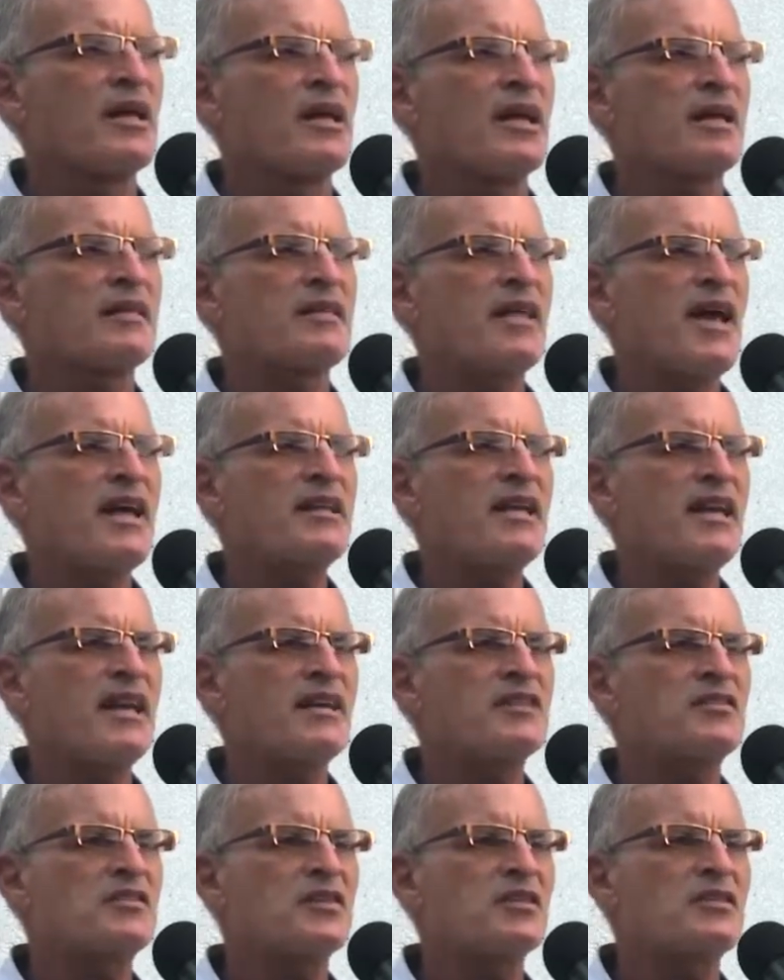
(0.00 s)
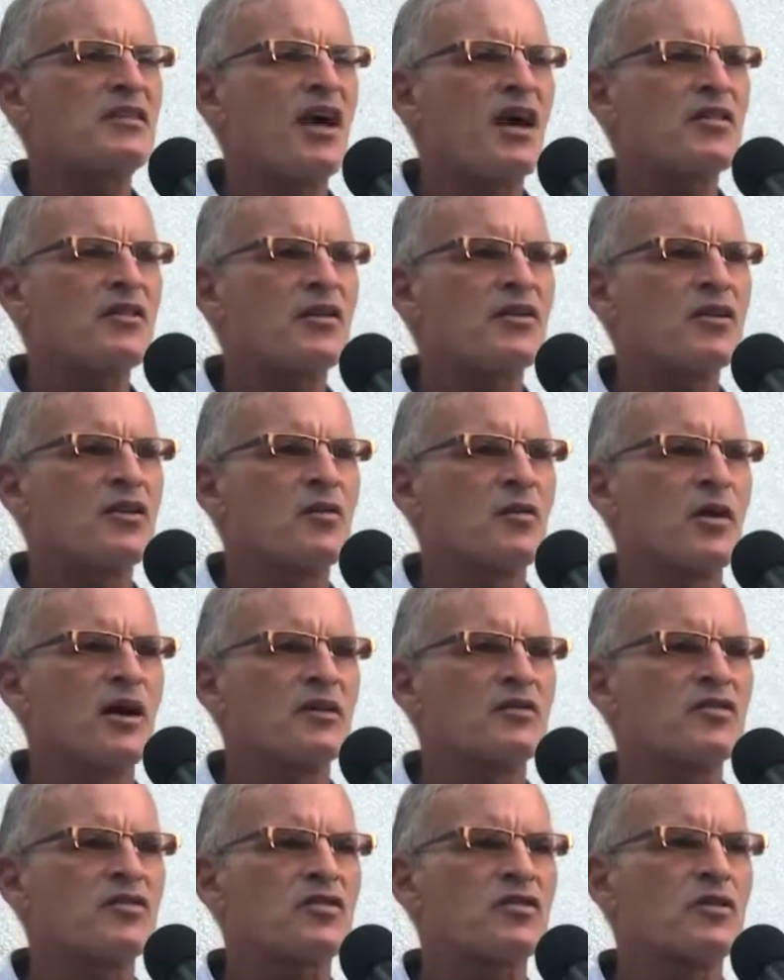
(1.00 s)
It then hits another
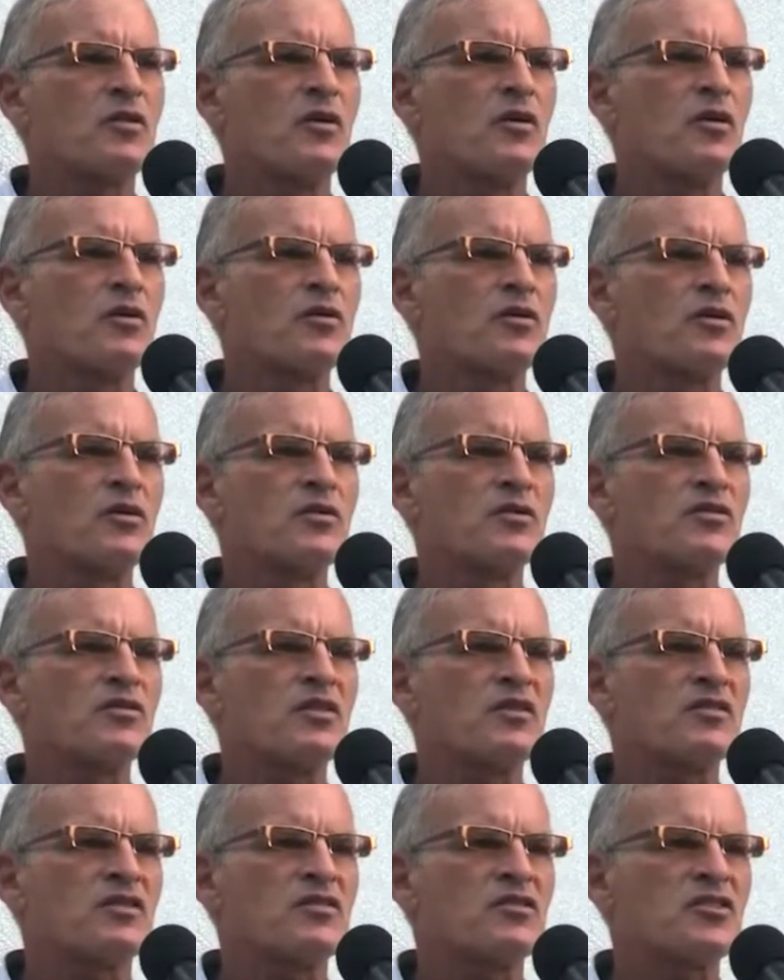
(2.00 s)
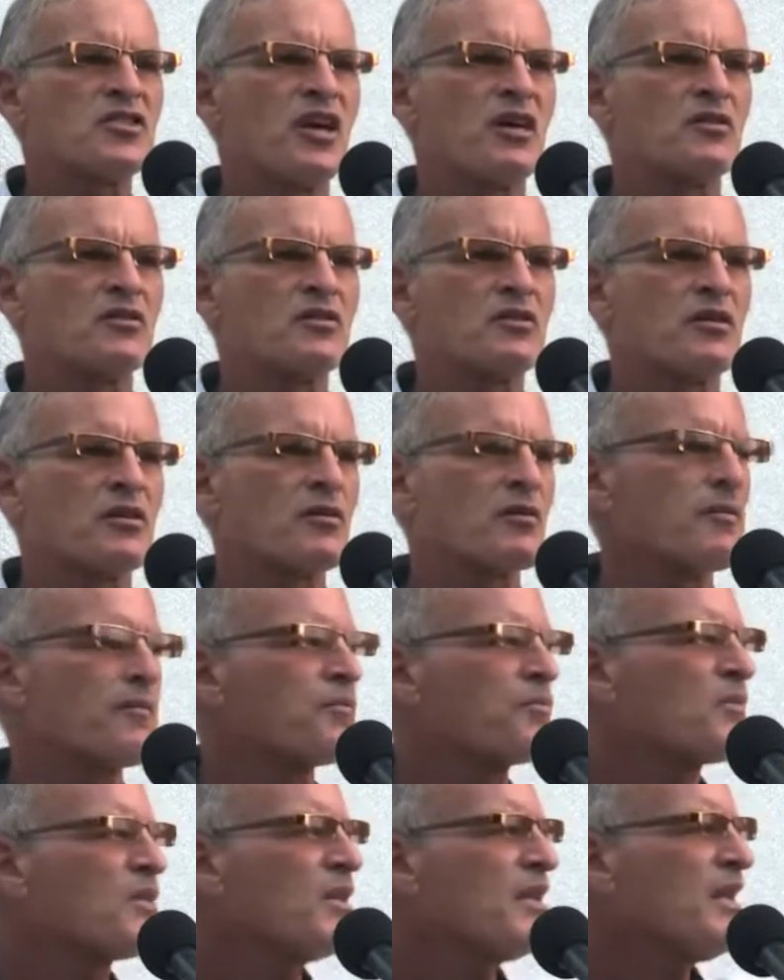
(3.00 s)
UN school used as a shelter.
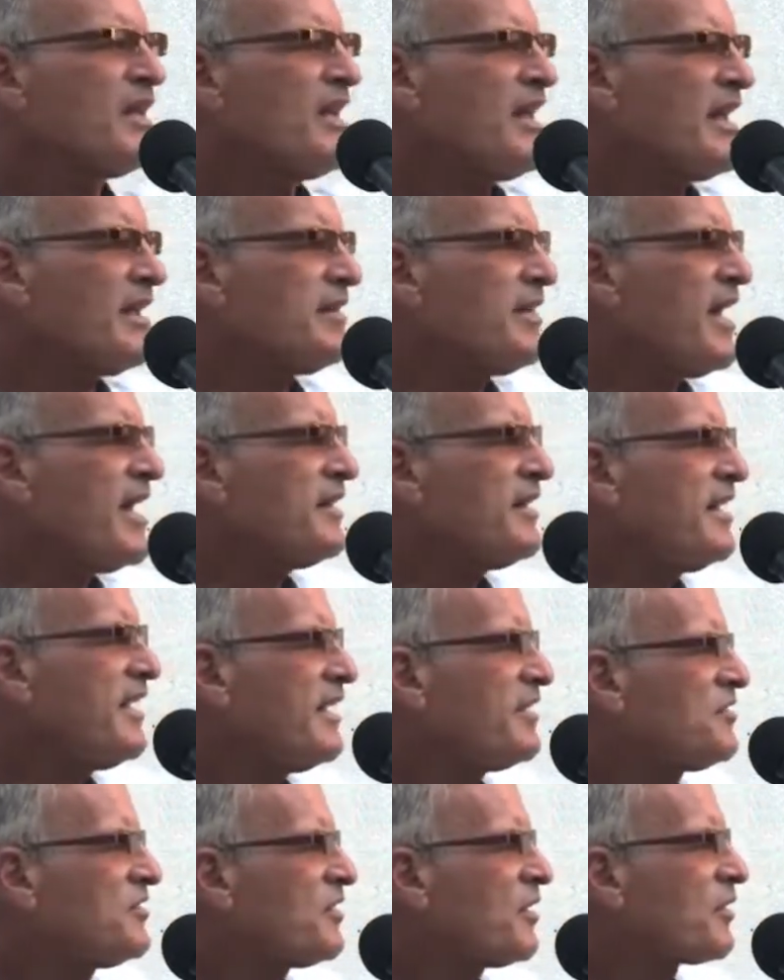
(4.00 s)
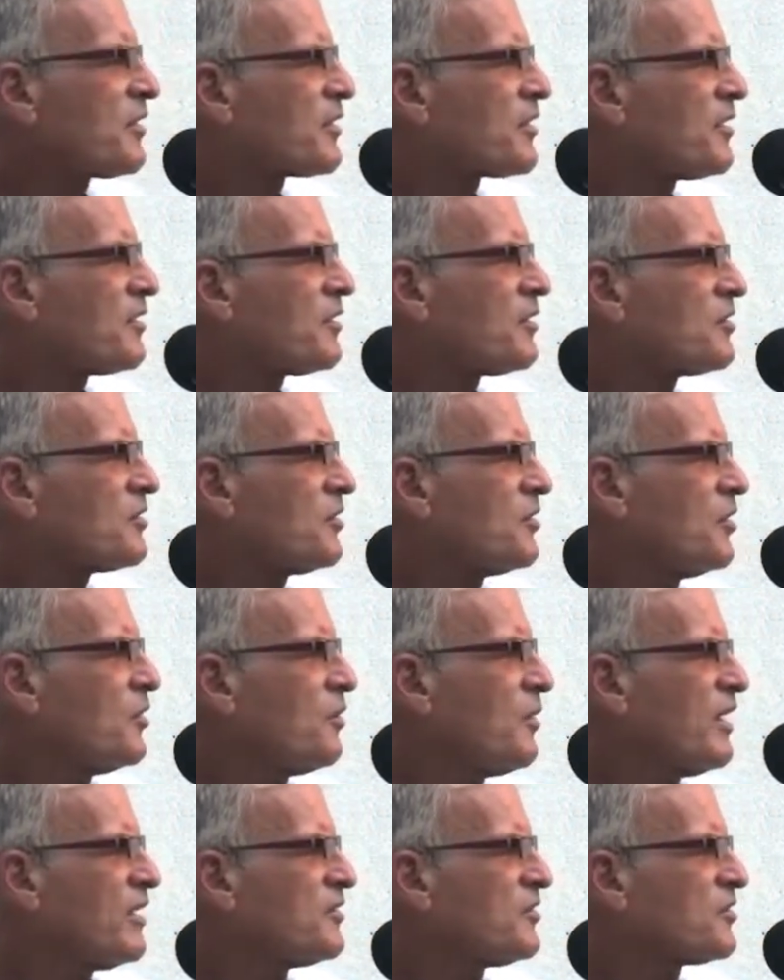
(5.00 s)
It then hits a third
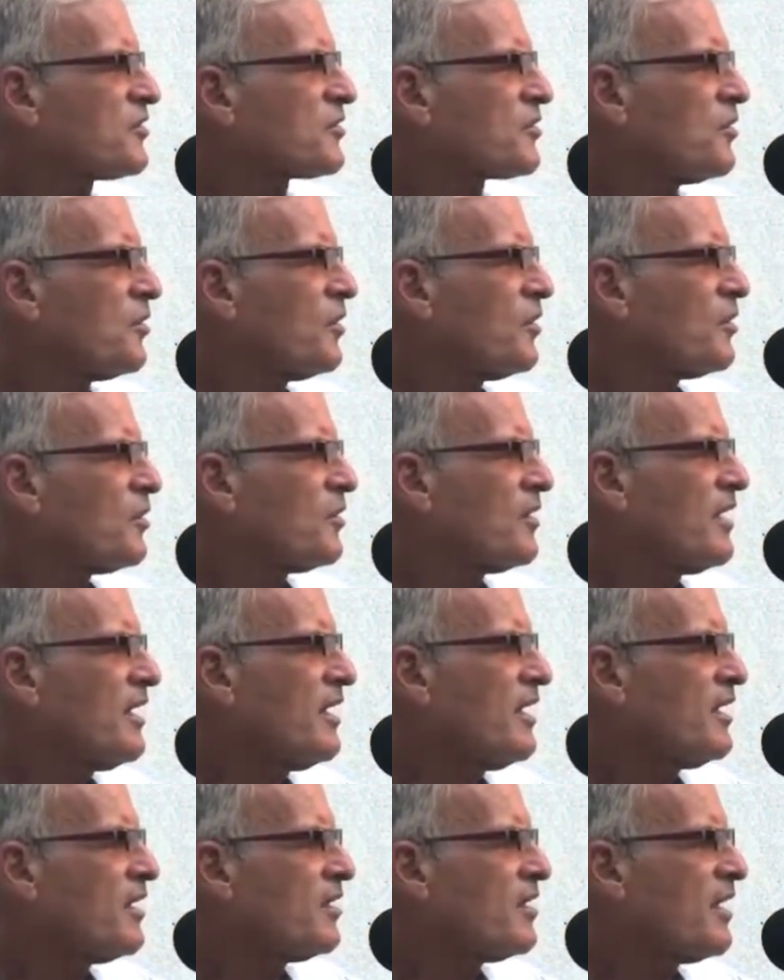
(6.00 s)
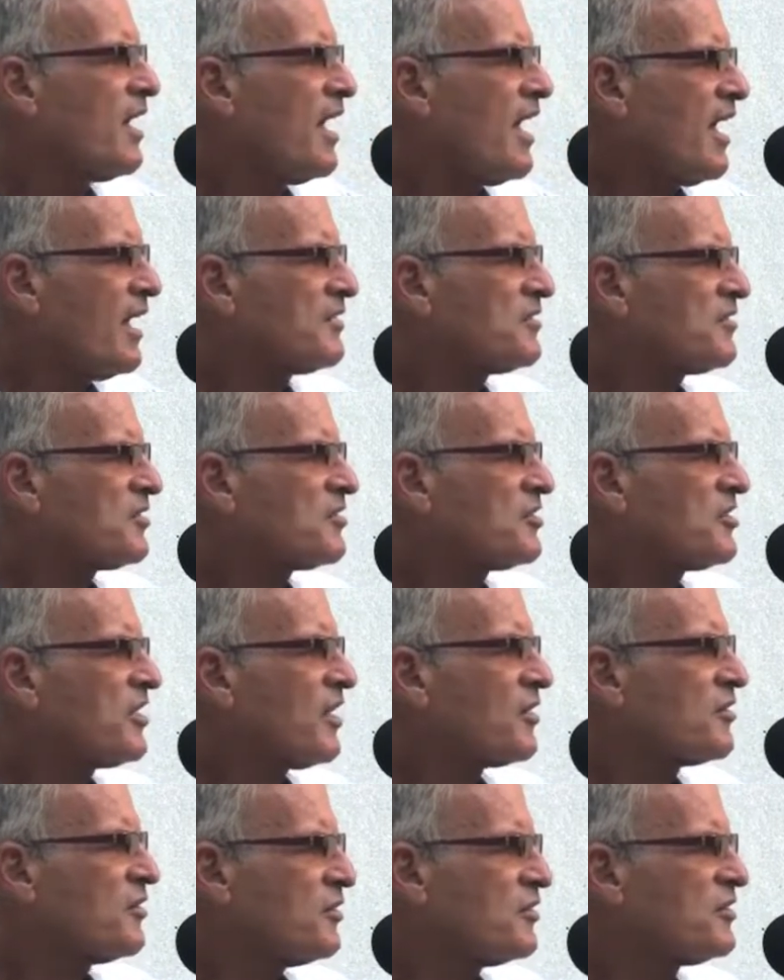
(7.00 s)
UN school
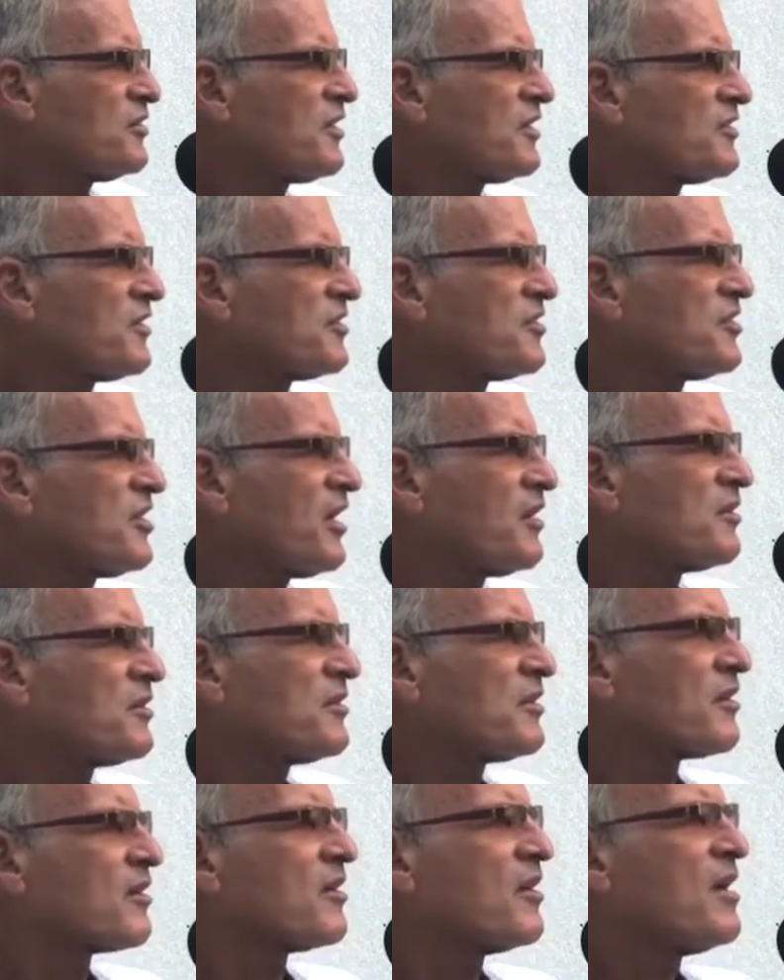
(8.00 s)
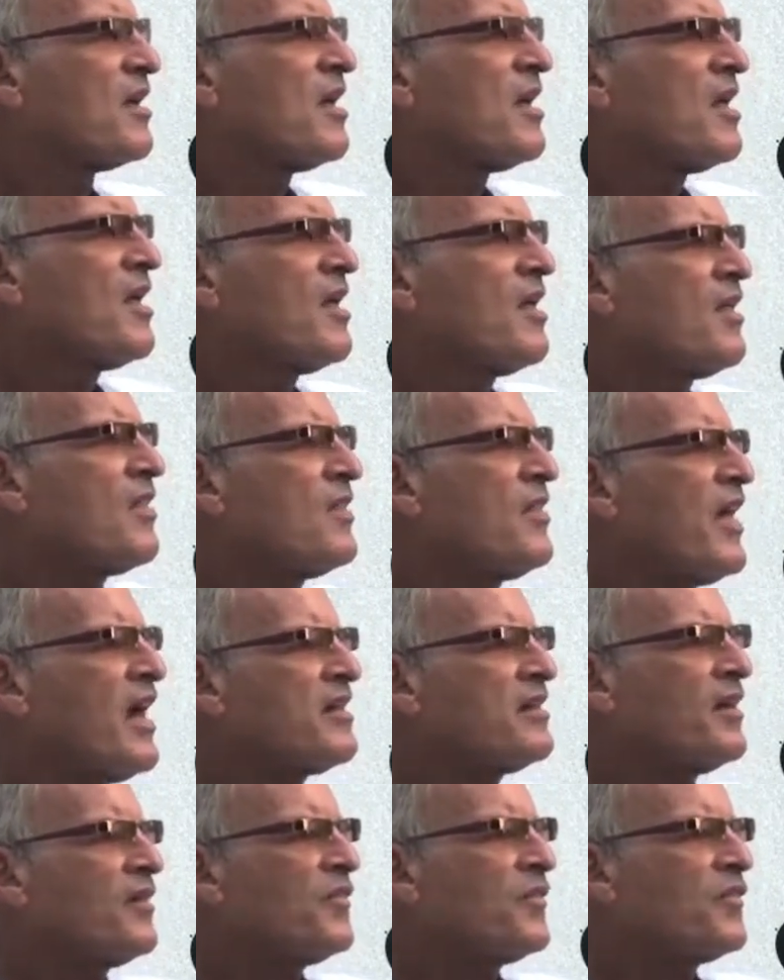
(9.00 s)
used as a shelter.
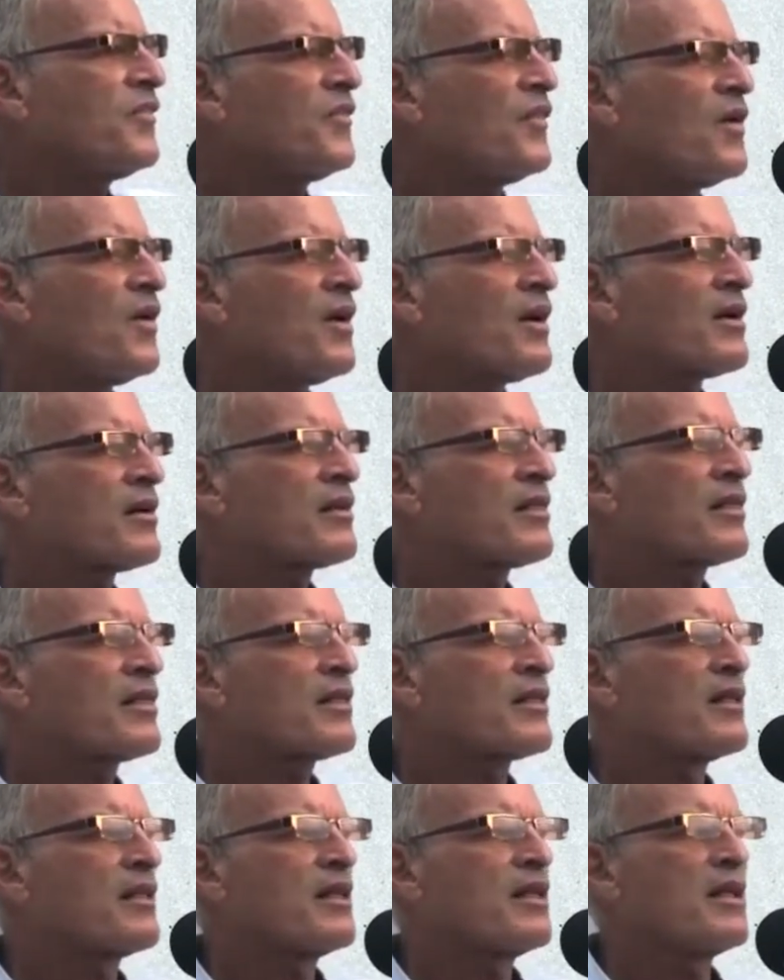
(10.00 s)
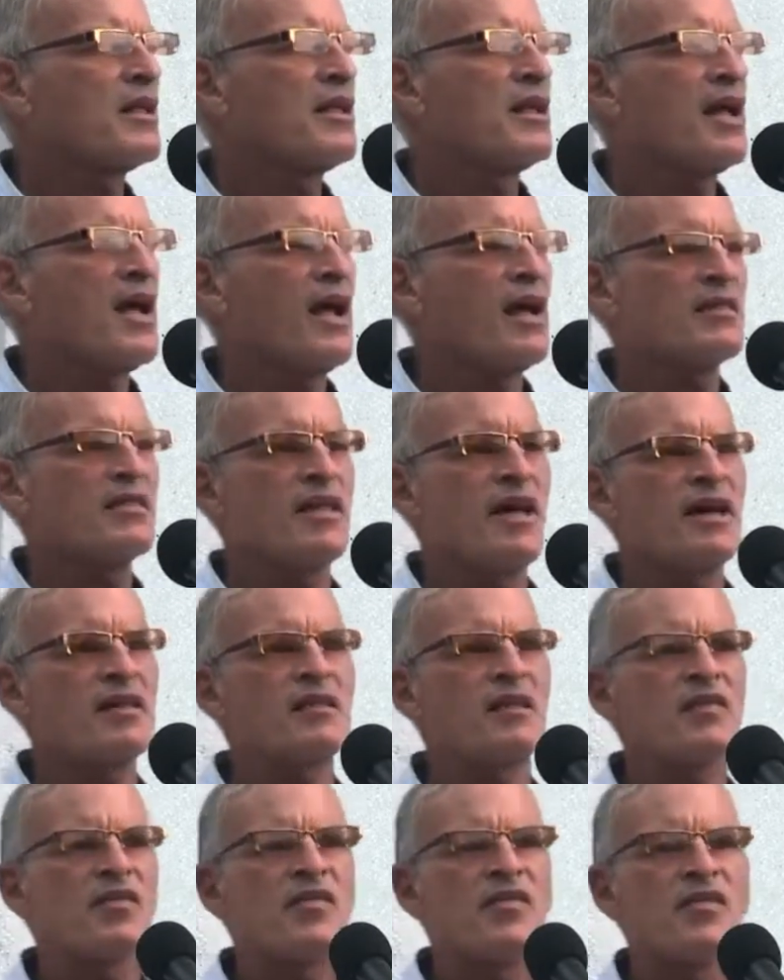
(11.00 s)
Then a fourth, and
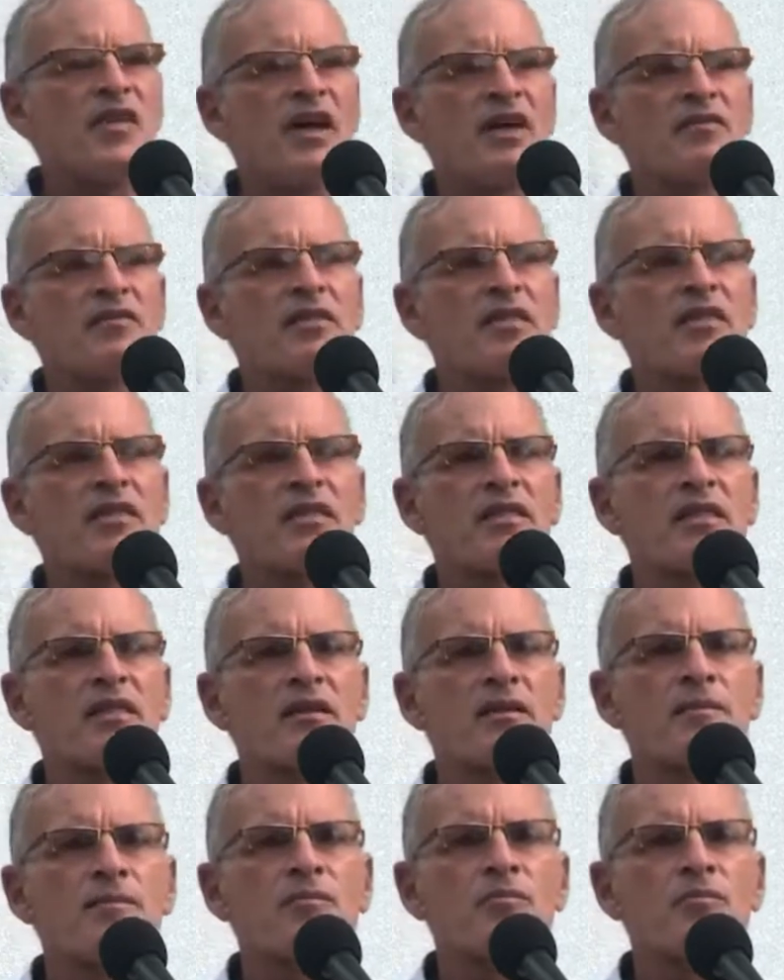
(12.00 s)
then the fifth.